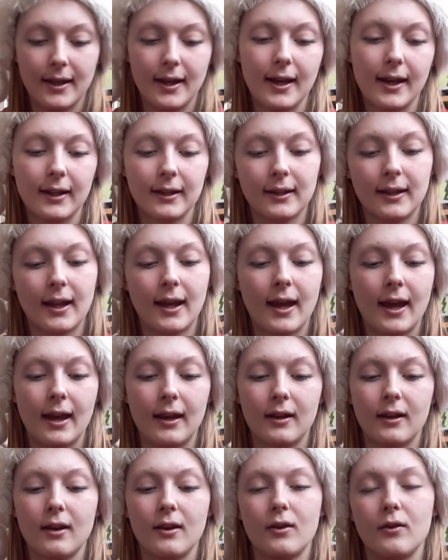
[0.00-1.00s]
And
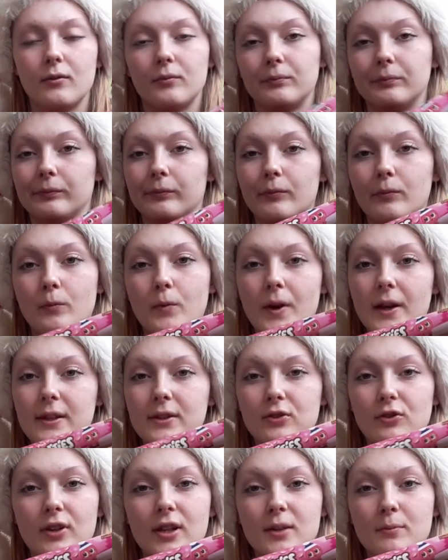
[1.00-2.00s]
then, what is
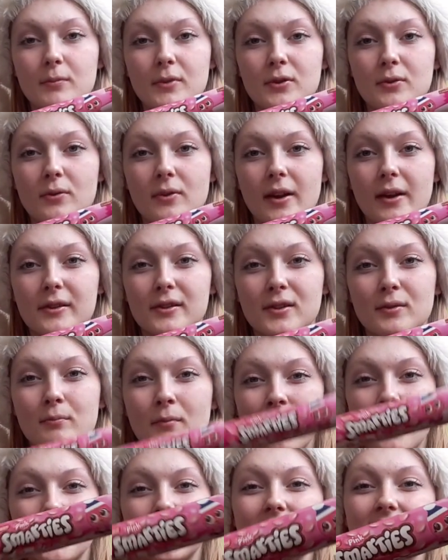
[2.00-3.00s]
Christmas without
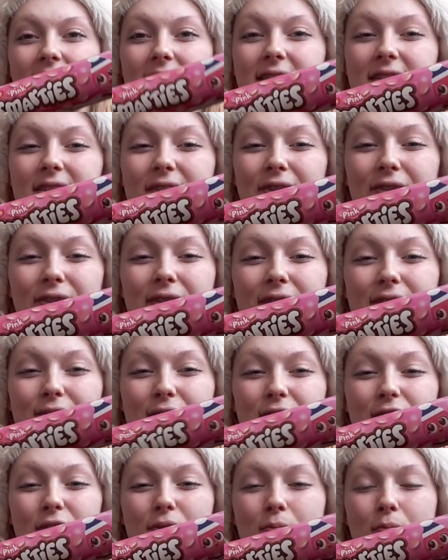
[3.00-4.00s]
Smarties? So I've got
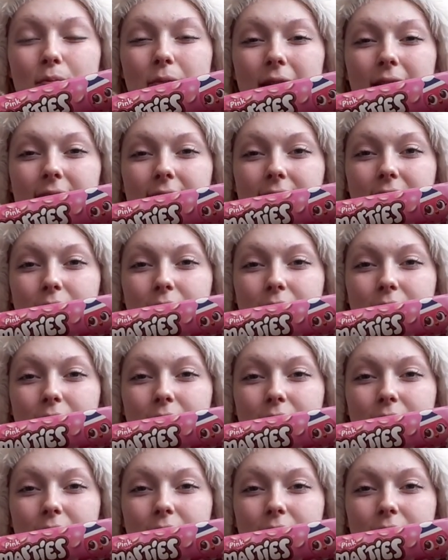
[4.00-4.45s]
some pink